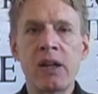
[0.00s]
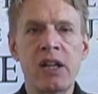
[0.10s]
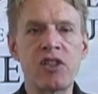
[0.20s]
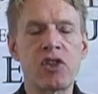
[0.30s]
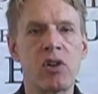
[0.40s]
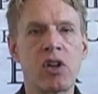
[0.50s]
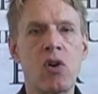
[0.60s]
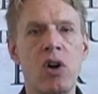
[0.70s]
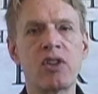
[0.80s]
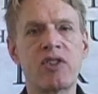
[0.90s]
it's going to
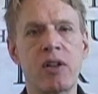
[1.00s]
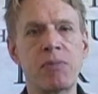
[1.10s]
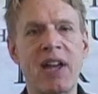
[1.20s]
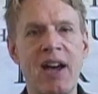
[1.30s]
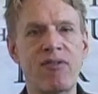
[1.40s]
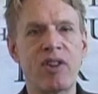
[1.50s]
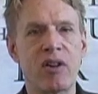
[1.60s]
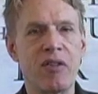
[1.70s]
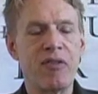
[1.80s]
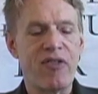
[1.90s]
cause them to have
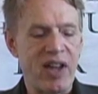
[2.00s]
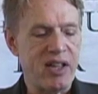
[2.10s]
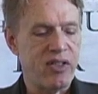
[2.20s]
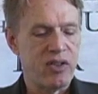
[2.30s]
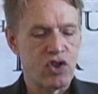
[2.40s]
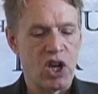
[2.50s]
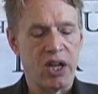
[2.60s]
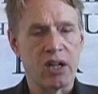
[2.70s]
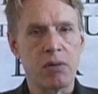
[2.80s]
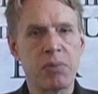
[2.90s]
their faith
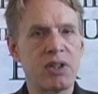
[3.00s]
shaken.